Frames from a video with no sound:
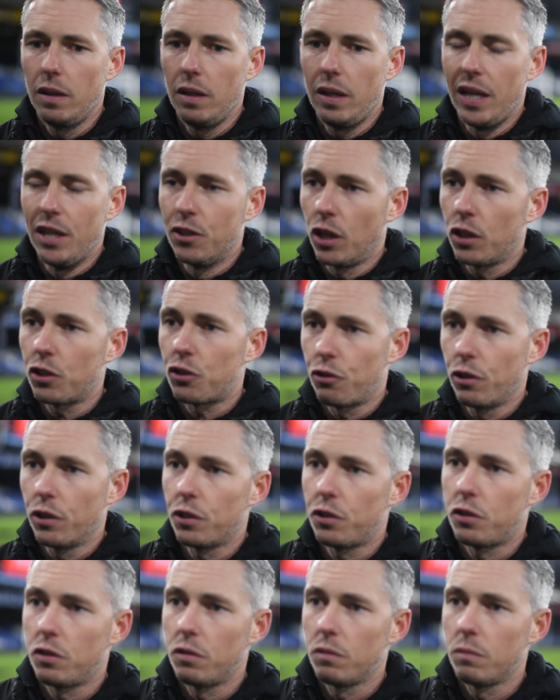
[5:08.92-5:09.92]

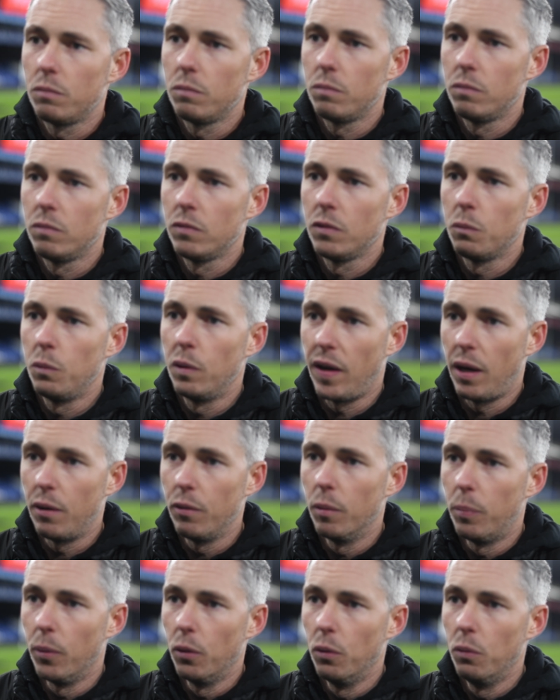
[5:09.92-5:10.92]
Industrious, without
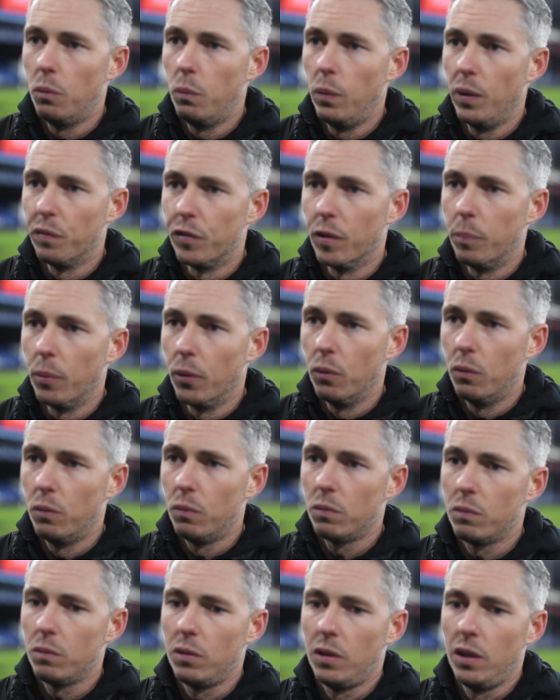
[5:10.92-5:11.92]
the ball, with the ball,
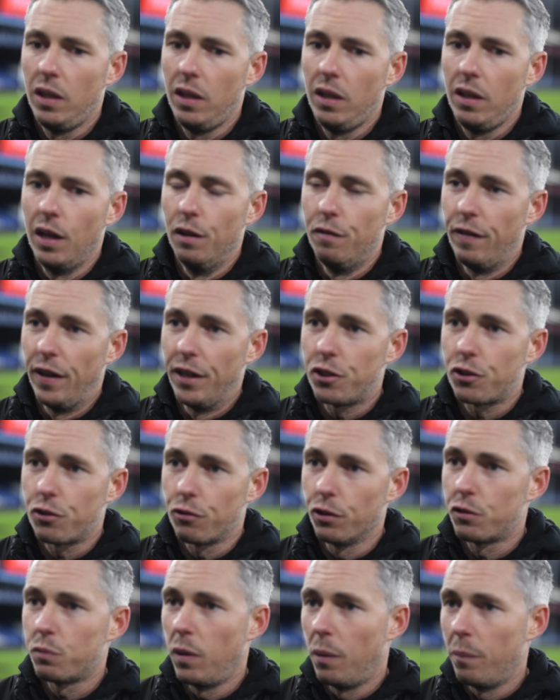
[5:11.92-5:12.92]

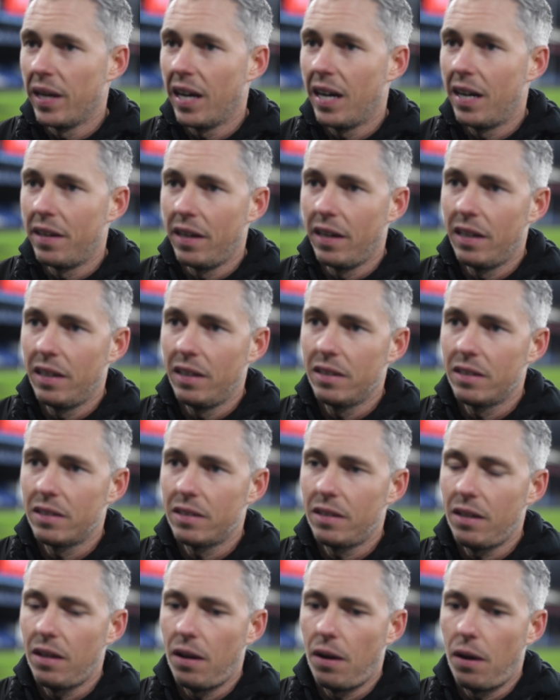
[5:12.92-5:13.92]
adventurous when we had it,
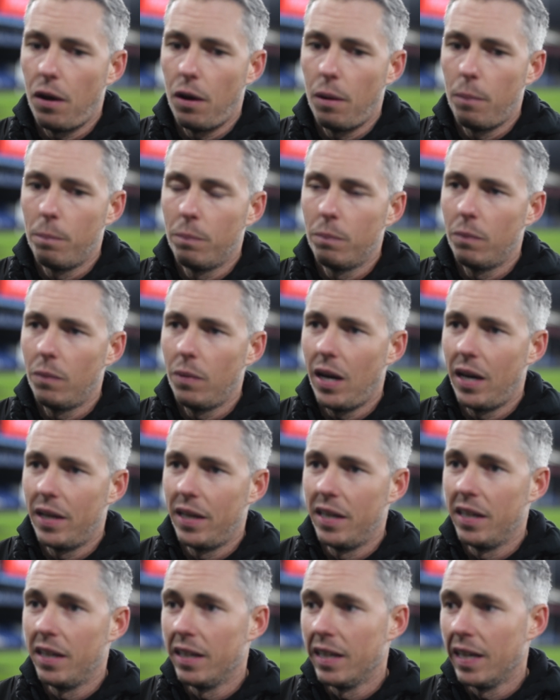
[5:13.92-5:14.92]
and
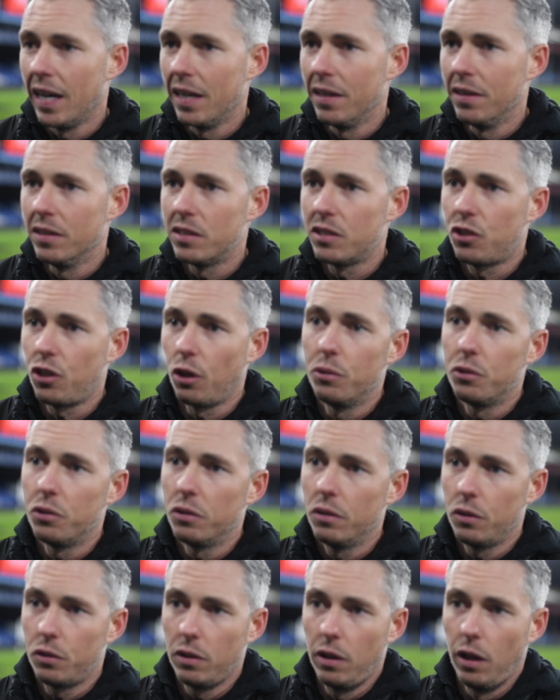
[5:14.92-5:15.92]
then in the end showing
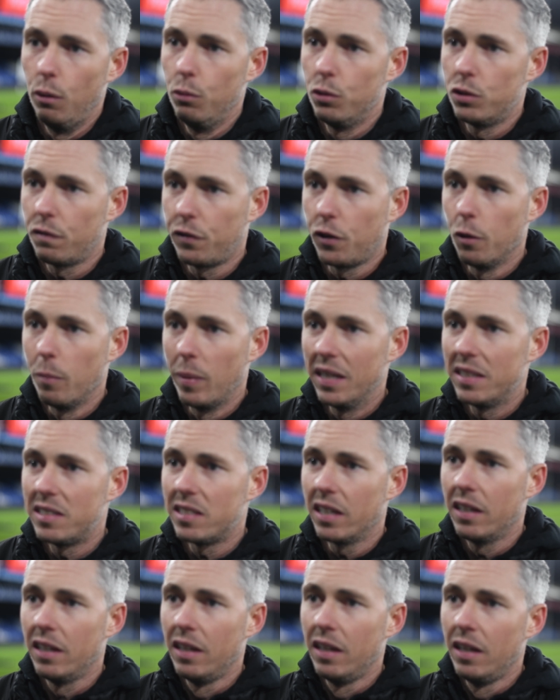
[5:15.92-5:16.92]
loads of
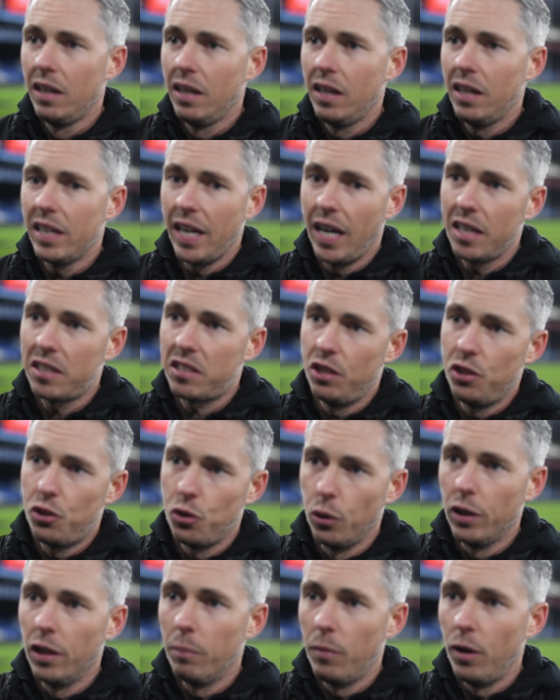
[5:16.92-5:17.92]
humility. Yes,
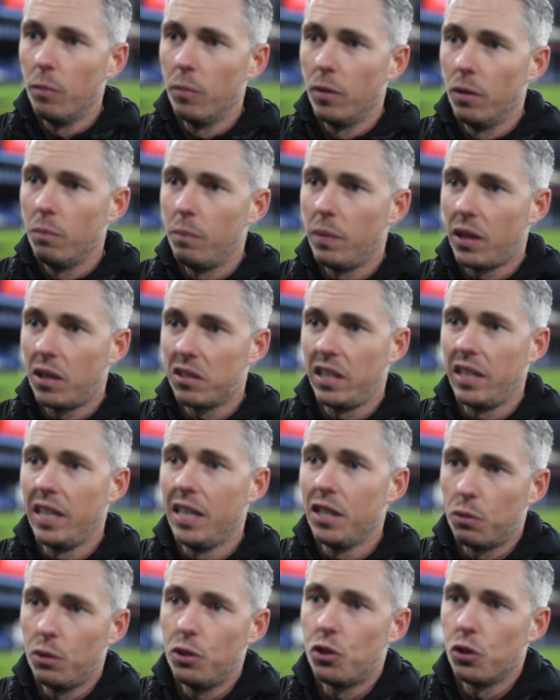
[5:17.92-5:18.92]
enjoying the moment, because they
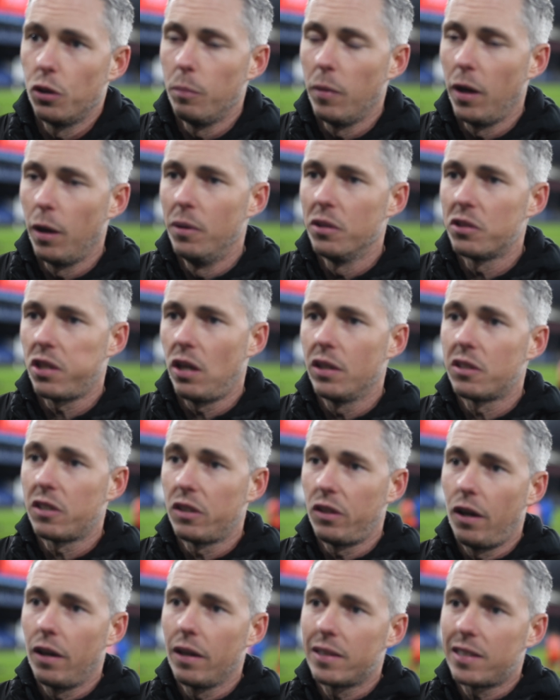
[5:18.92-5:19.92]
need to enjoy moments like
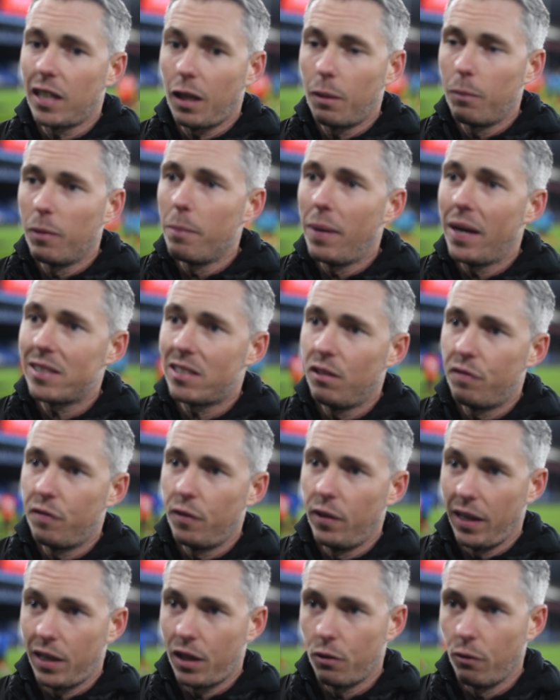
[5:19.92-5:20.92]
tonight, because they're going to be massive for
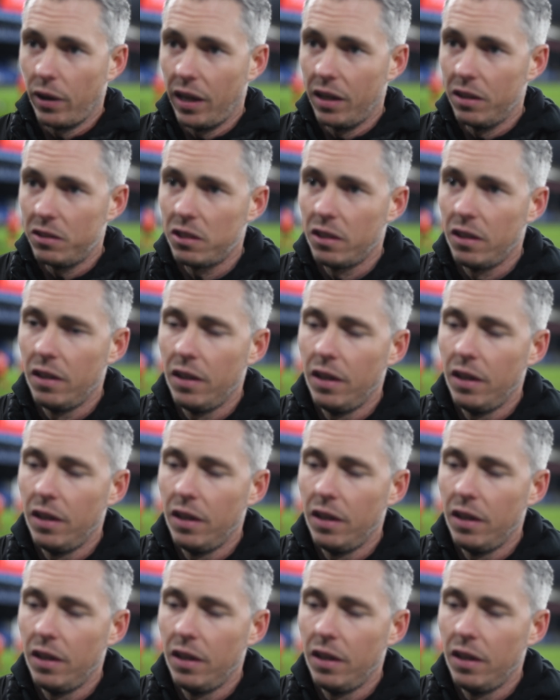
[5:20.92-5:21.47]
their careers.